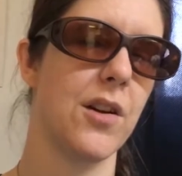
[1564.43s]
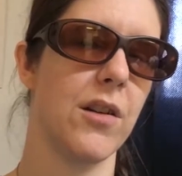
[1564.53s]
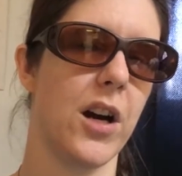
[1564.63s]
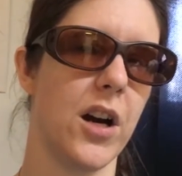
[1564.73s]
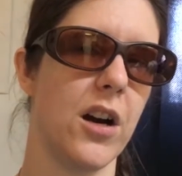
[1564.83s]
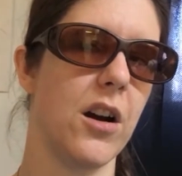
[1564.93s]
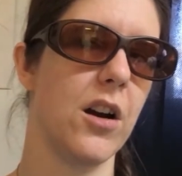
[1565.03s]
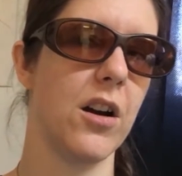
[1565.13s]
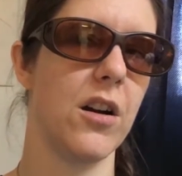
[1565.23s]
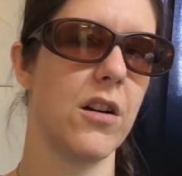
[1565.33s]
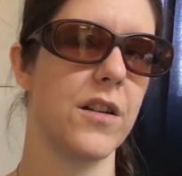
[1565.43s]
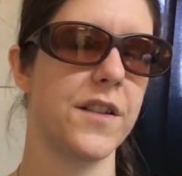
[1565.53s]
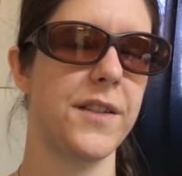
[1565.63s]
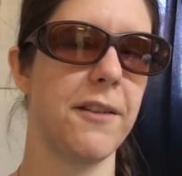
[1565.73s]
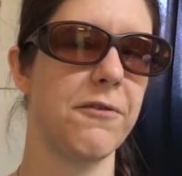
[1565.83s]
There are
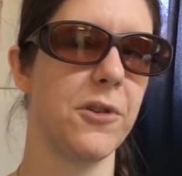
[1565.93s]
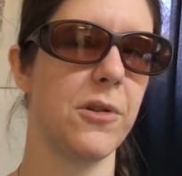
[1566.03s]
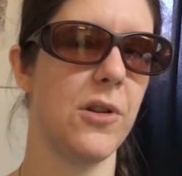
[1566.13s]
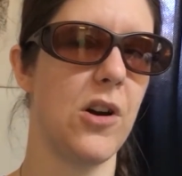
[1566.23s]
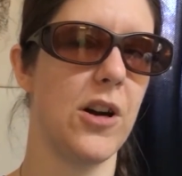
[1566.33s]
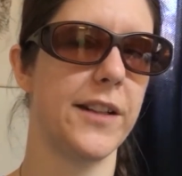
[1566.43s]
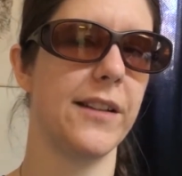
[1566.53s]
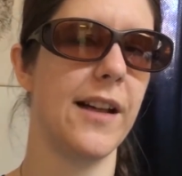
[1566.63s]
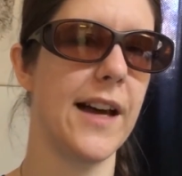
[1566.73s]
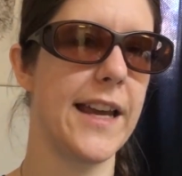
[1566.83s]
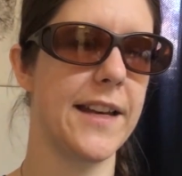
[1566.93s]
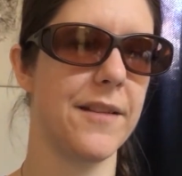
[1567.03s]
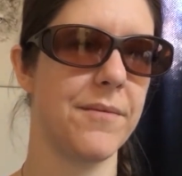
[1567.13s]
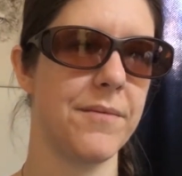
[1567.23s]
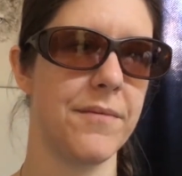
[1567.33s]
several
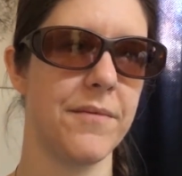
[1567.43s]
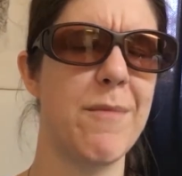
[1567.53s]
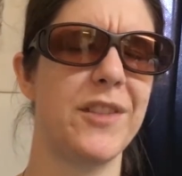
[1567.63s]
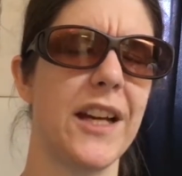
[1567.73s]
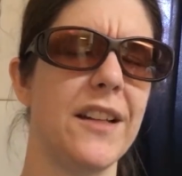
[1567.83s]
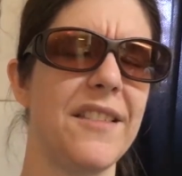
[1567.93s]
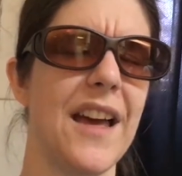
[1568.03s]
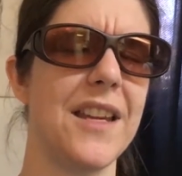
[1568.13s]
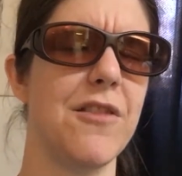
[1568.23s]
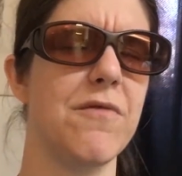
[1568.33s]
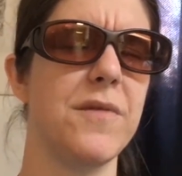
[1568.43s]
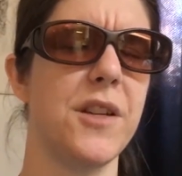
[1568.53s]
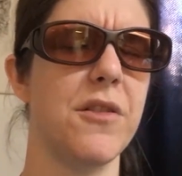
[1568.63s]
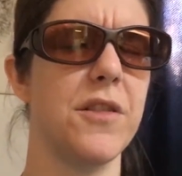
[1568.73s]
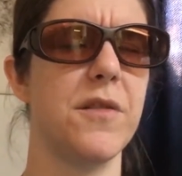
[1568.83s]
online websites that you
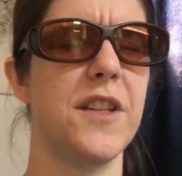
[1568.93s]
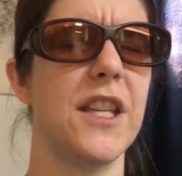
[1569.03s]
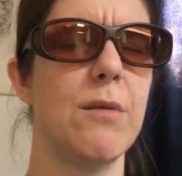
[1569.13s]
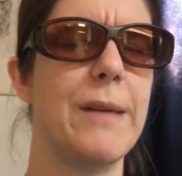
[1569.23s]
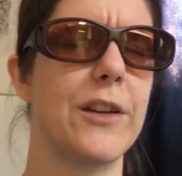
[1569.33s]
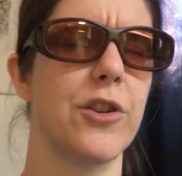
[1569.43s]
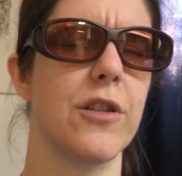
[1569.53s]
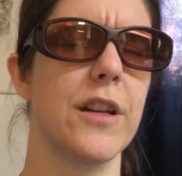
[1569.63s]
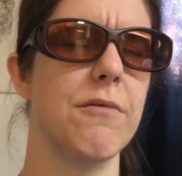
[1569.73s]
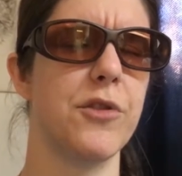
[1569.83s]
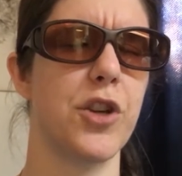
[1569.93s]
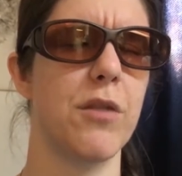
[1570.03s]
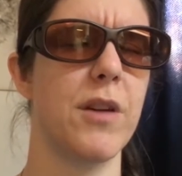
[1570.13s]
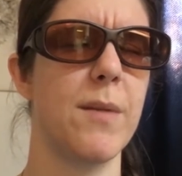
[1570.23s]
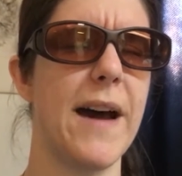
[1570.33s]
send them a picture, it will
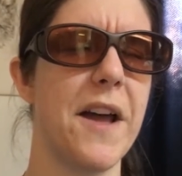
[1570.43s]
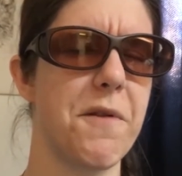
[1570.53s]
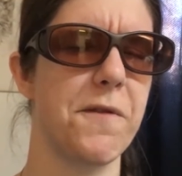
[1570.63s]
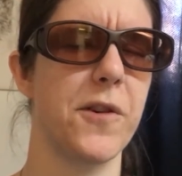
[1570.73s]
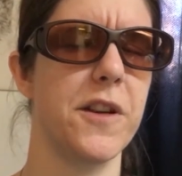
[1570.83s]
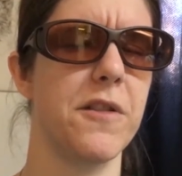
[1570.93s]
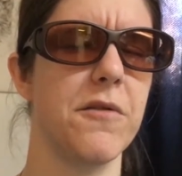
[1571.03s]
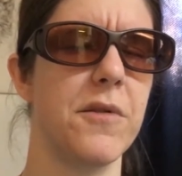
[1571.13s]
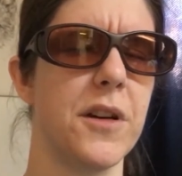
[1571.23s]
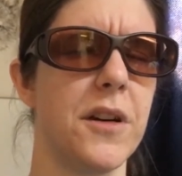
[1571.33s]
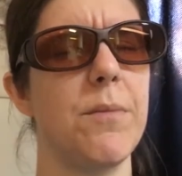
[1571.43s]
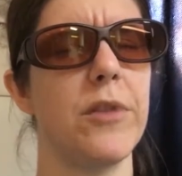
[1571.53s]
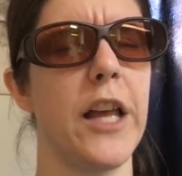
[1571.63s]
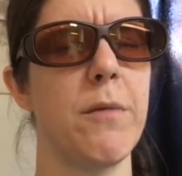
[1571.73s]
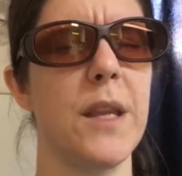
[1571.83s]
generate a pattern for you. I
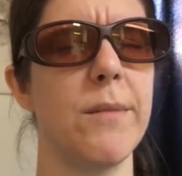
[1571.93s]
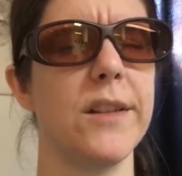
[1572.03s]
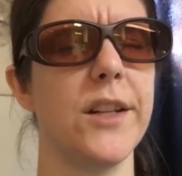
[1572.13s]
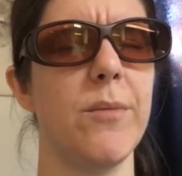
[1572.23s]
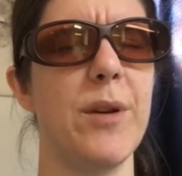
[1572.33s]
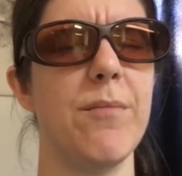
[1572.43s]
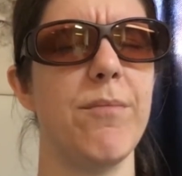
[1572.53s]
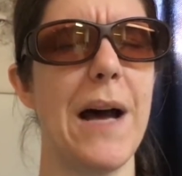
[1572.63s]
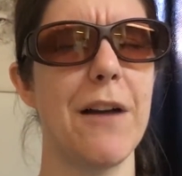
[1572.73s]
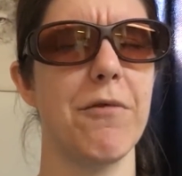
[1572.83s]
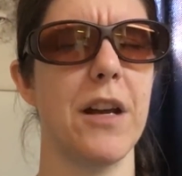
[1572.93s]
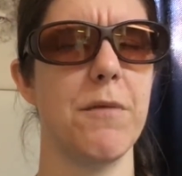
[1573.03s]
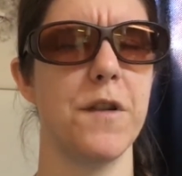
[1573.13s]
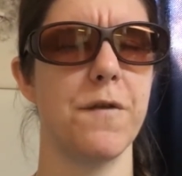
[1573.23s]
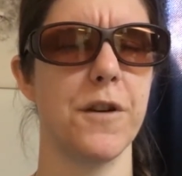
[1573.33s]
played with them a little bit back when I
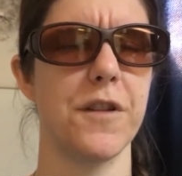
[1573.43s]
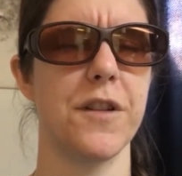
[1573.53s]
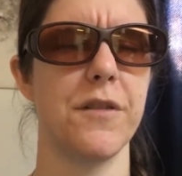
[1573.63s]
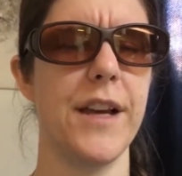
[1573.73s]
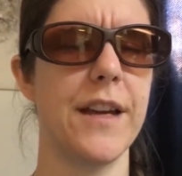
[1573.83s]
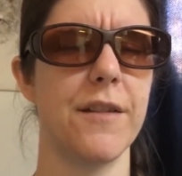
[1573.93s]
was first